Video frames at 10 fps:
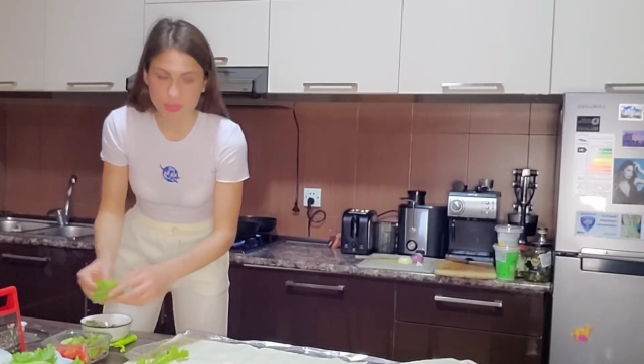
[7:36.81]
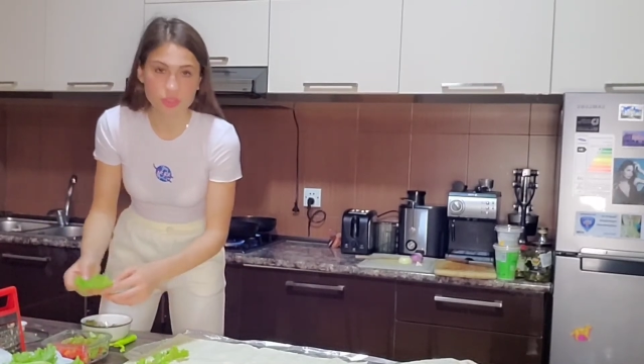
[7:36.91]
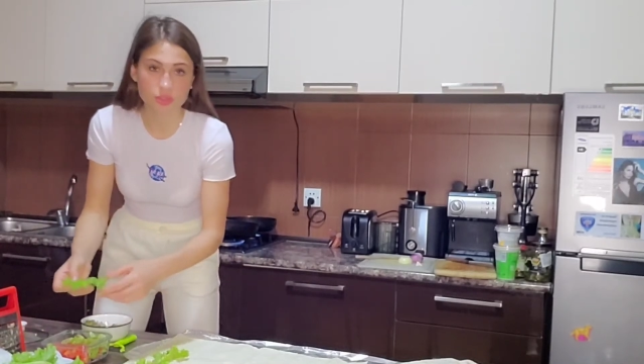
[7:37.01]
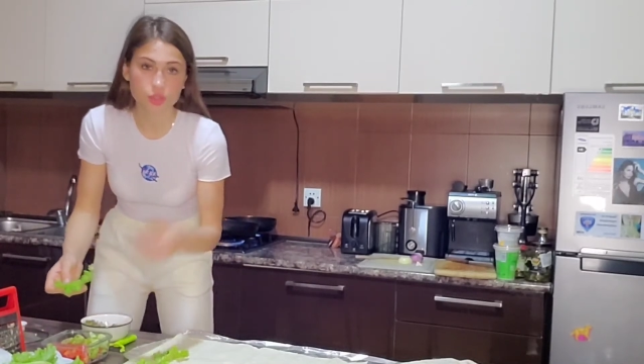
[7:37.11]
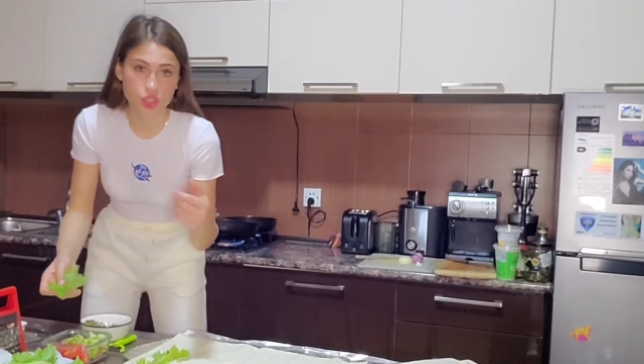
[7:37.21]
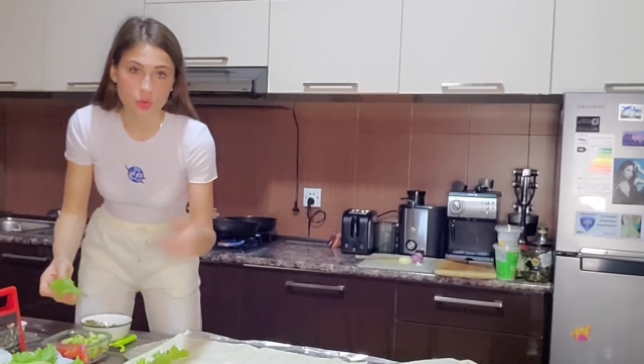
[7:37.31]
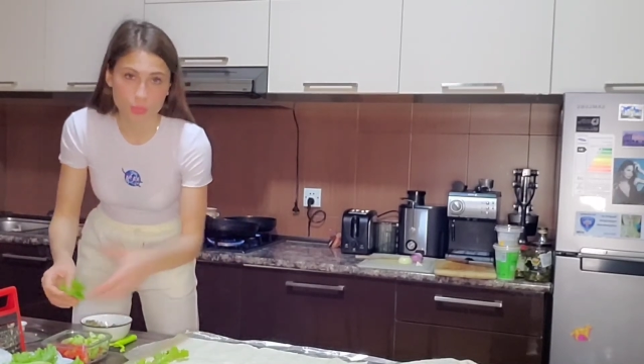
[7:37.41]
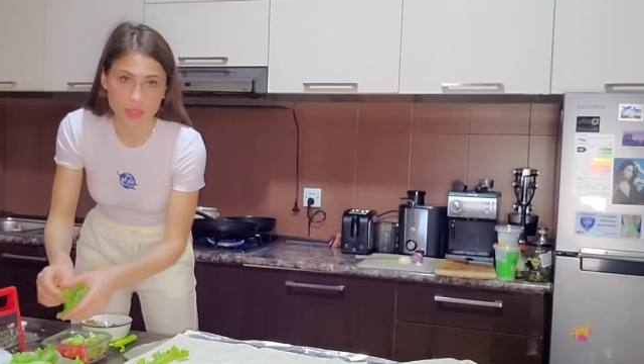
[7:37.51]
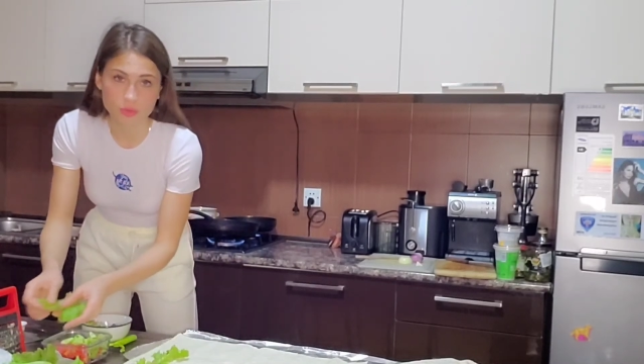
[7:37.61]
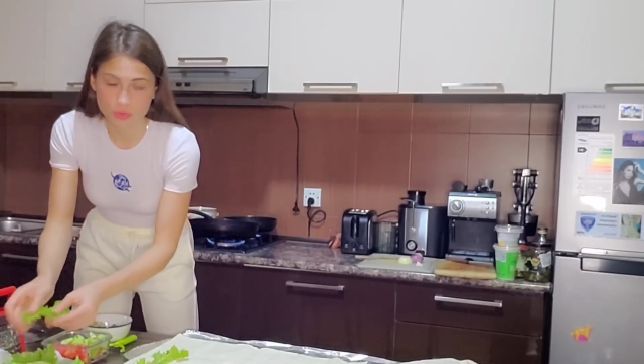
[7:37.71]
the shawarma
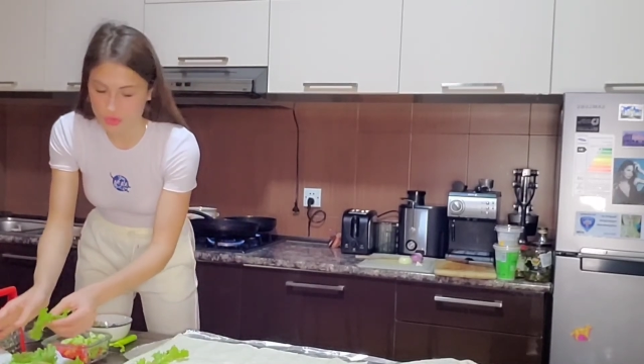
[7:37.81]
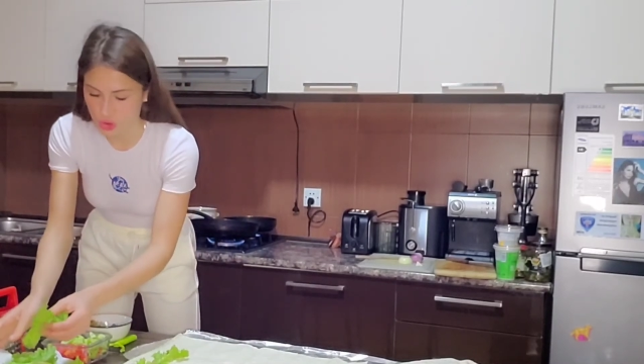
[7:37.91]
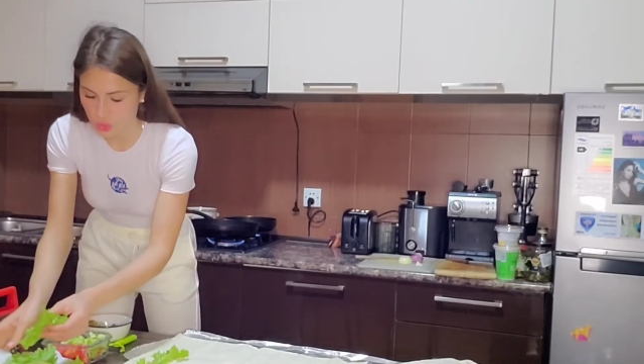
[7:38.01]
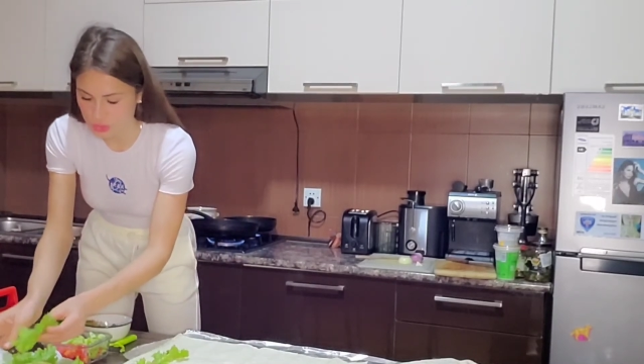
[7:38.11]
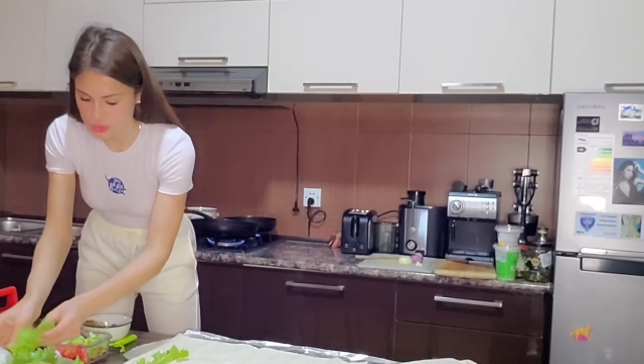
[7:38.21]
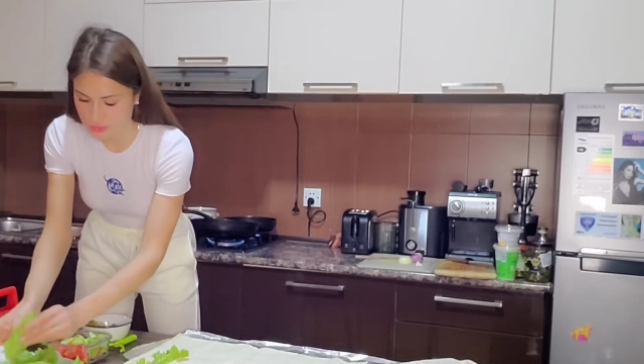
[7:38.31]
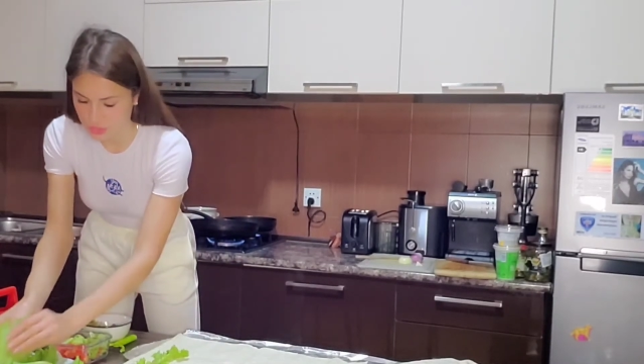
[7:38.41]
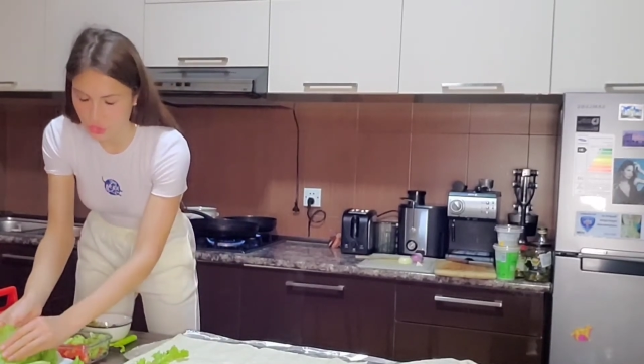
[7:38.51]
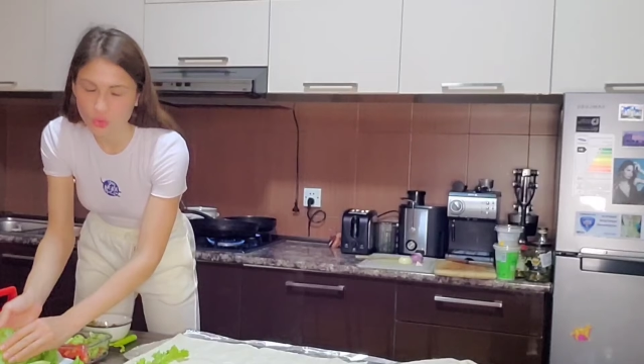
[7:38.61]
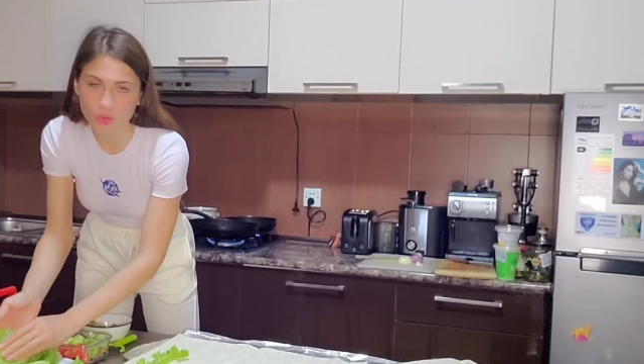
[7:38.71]
into the sauce after
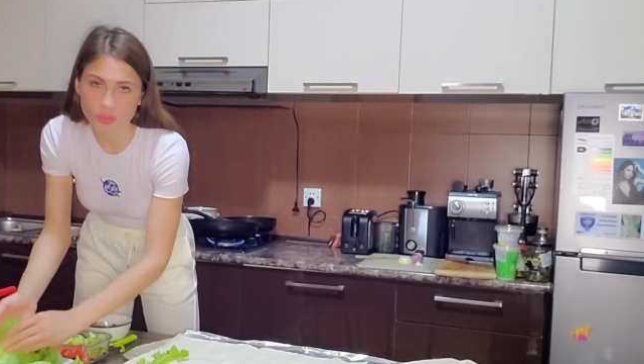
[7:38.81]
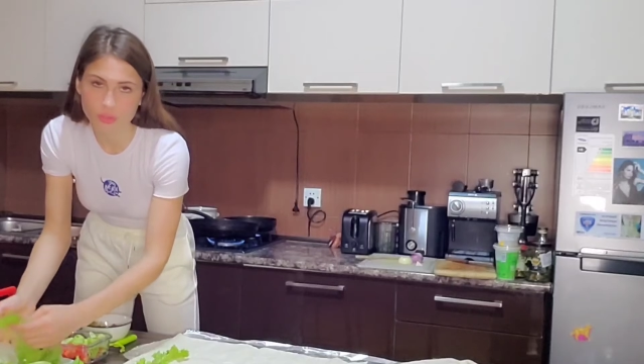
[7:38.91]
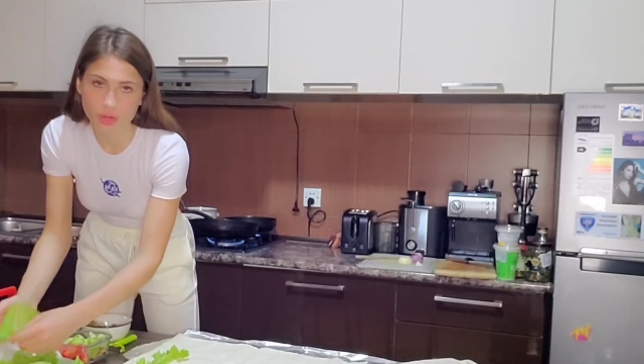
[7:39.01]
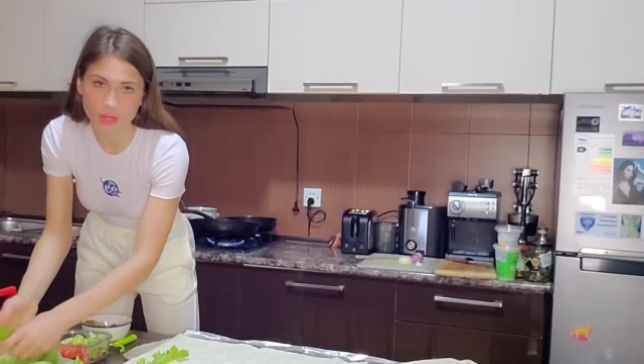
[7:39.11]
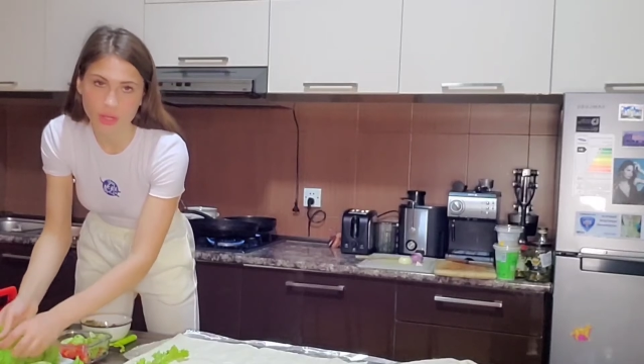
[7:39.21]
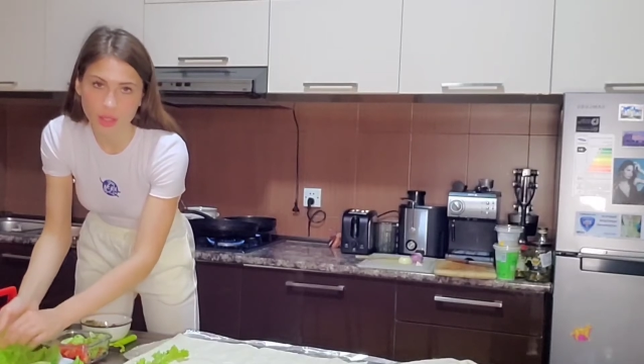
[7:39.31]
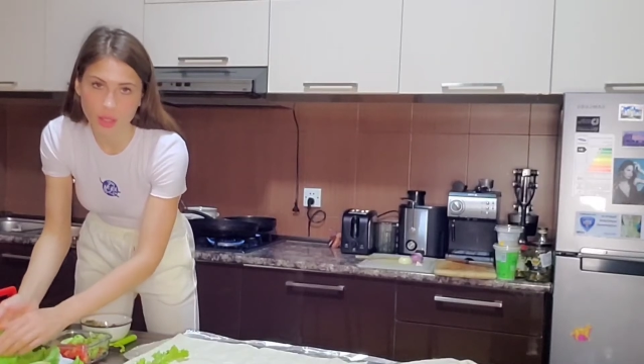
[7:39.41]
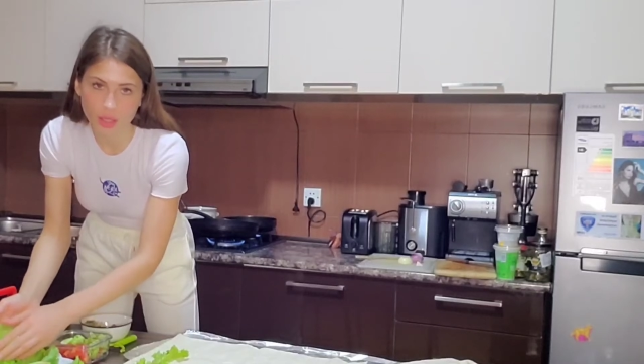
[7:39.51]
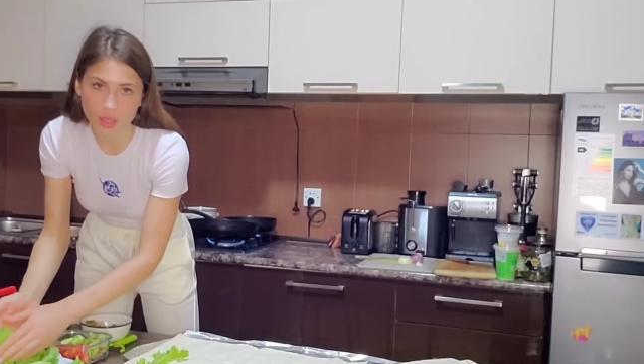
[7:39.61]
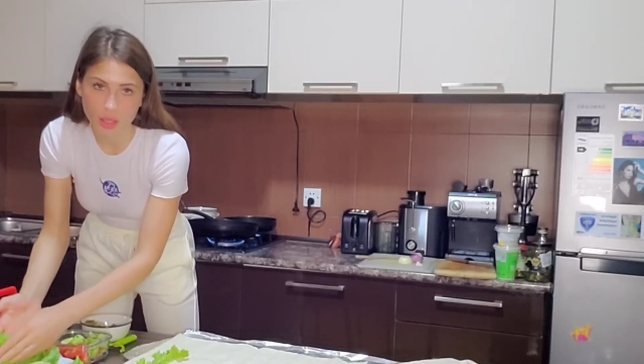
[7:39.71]
you cook it already.
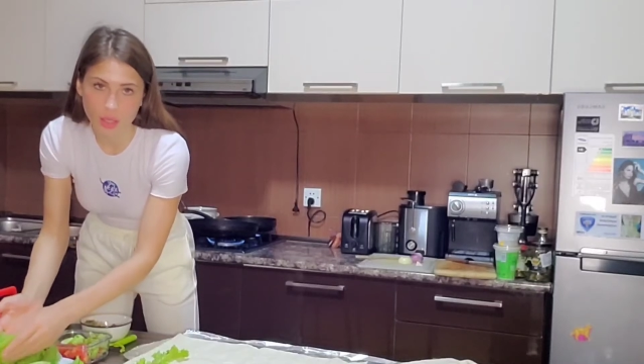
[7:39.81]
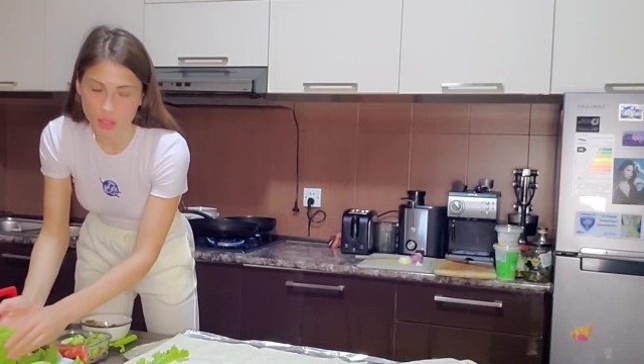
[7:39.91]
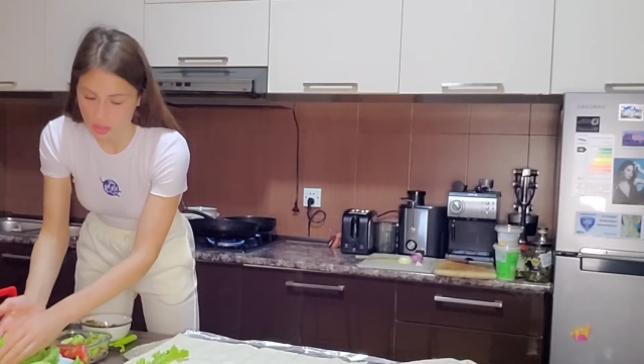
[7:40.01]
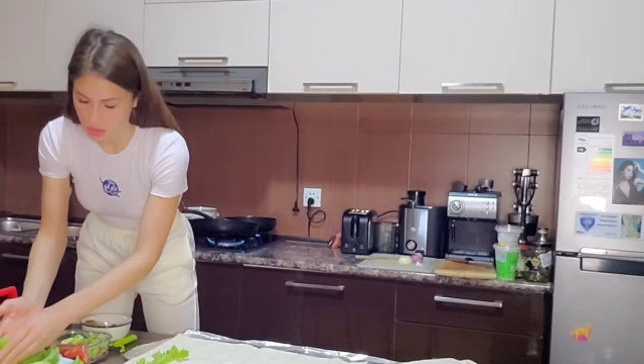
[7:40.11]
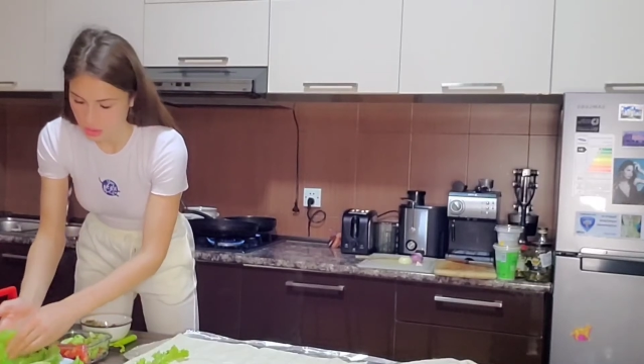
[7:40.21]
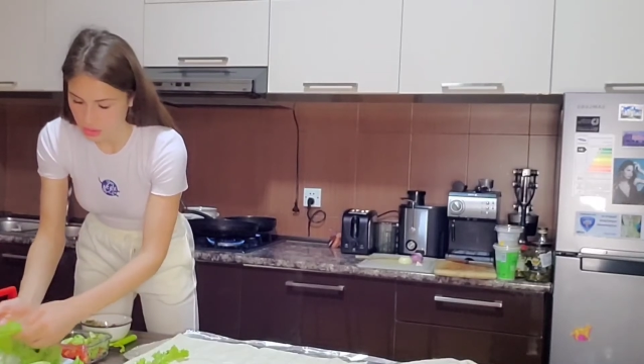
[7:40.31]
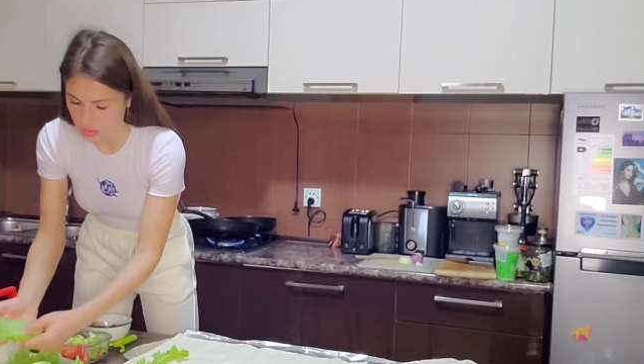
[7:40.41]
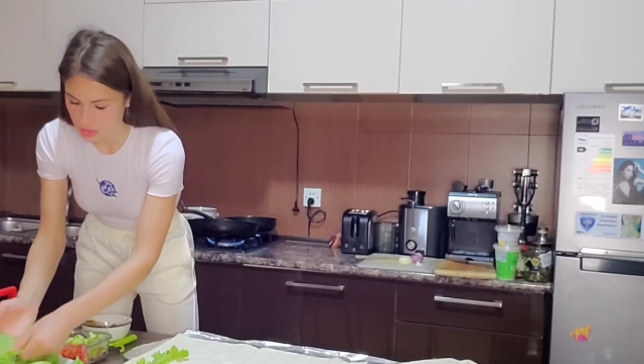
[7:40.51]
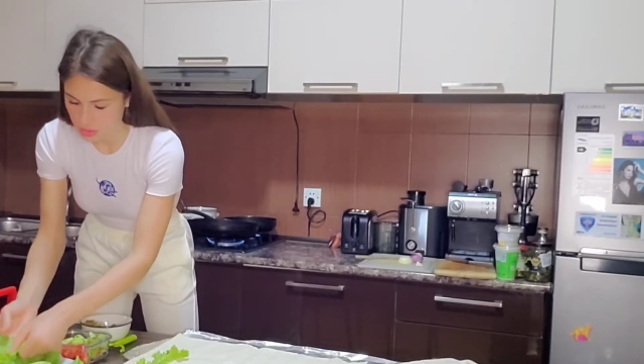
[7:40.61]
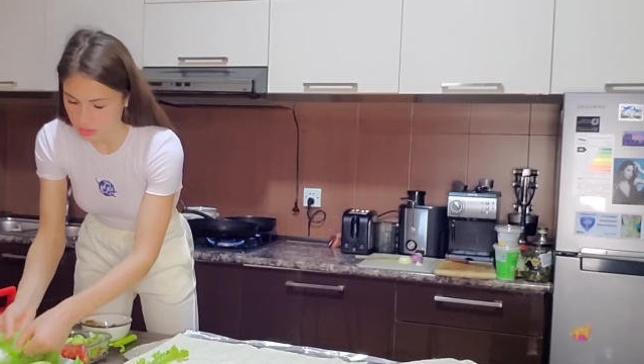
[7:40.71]

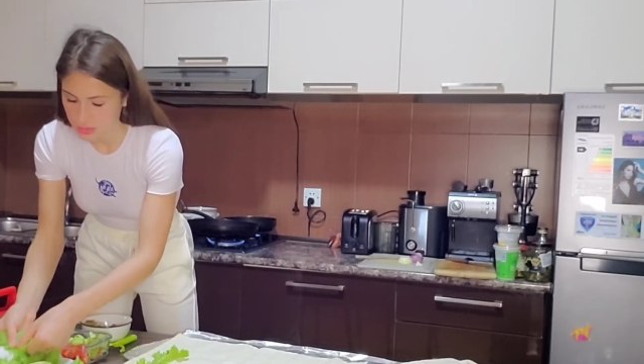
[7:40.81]
But